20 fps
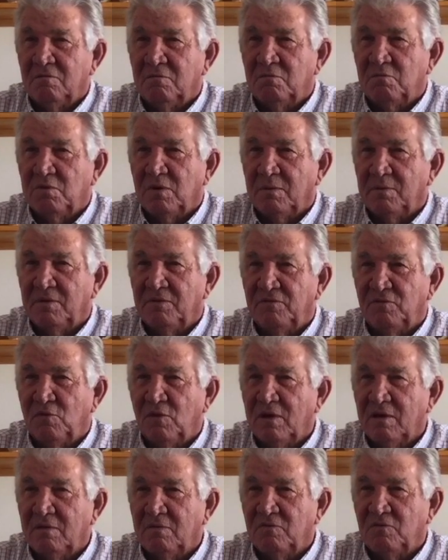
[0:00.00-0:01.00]
probably
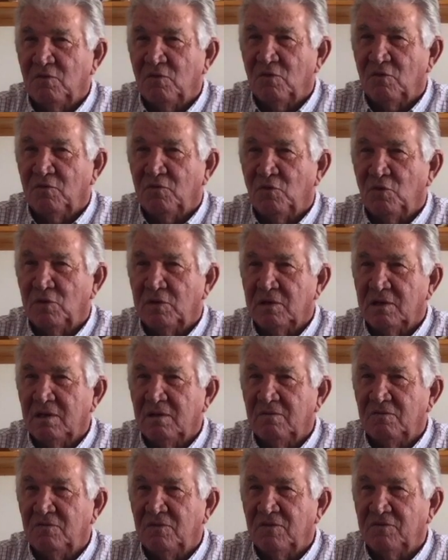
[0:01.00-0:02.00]
around
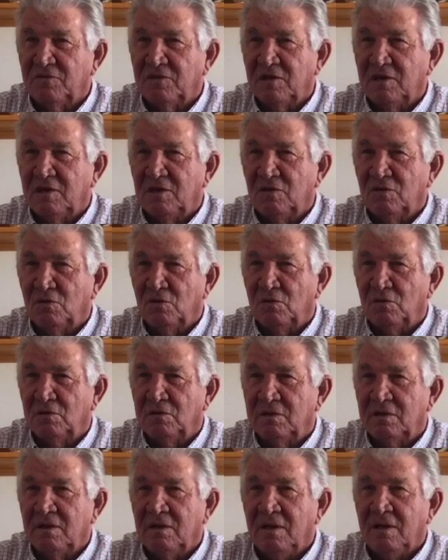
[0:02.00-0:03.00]
14, 15-year-old,
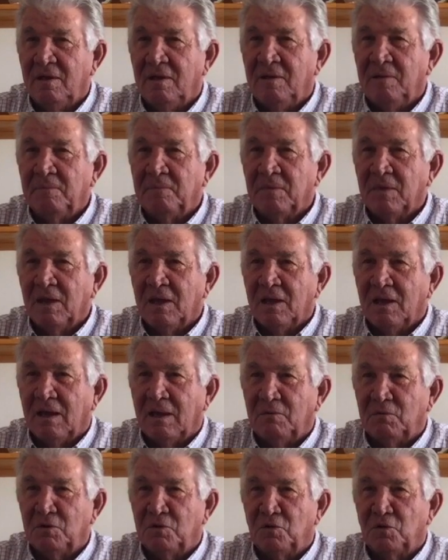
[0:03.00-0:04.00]
I
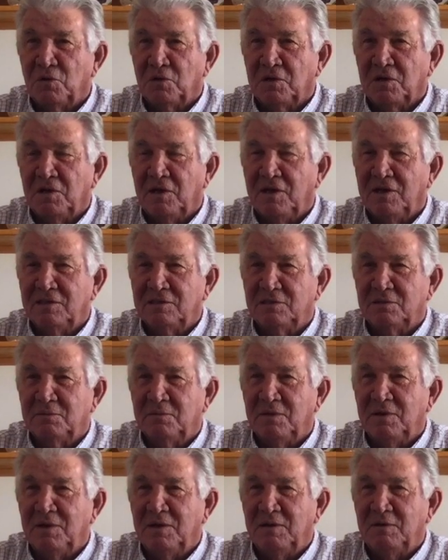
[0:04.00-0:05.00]
would organize them.
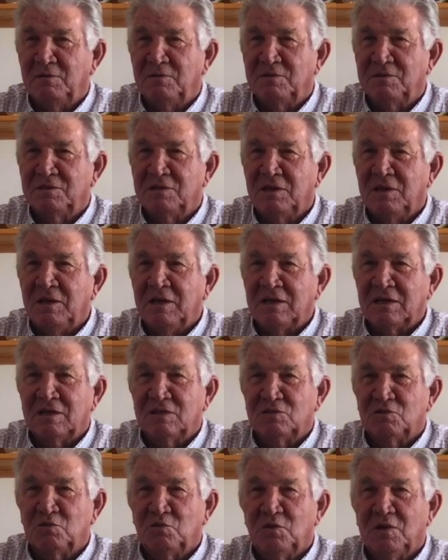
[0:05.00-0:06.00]
It was,
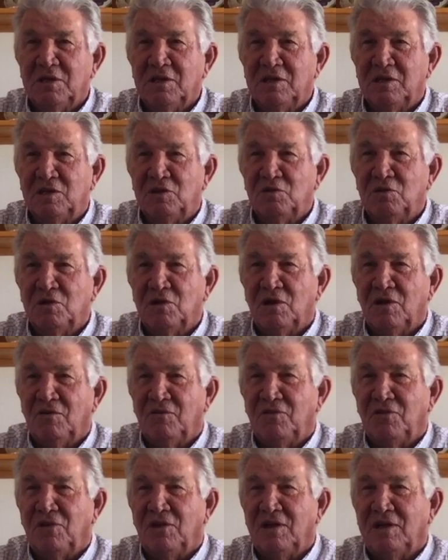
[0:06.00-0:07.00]
because we didn't do an
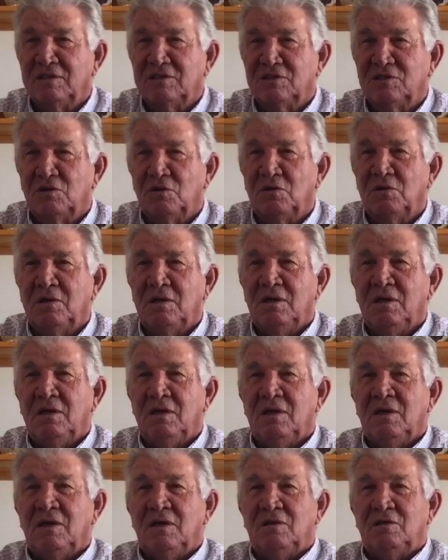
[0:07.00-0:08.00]
awful lot, so
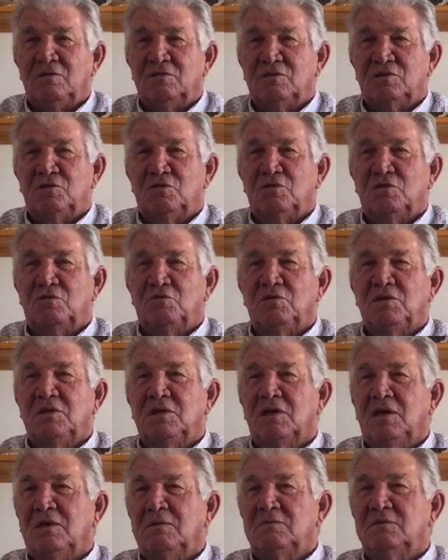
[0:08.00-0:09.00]
there was 2 or 3
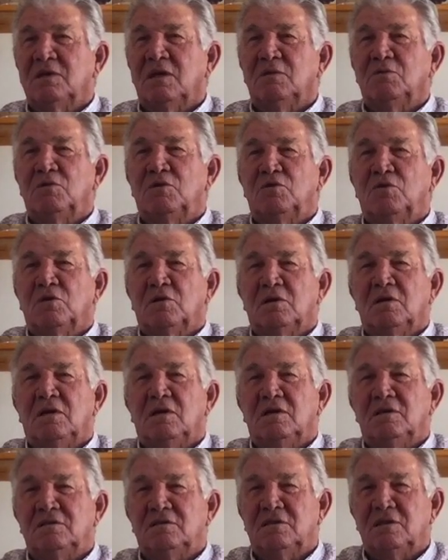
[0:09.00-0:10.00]
times I would
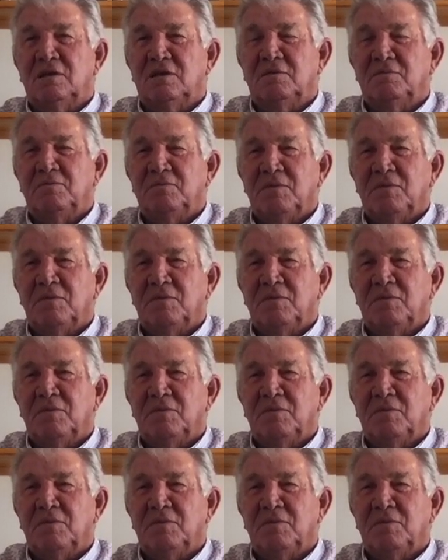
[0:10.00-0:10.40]
organize a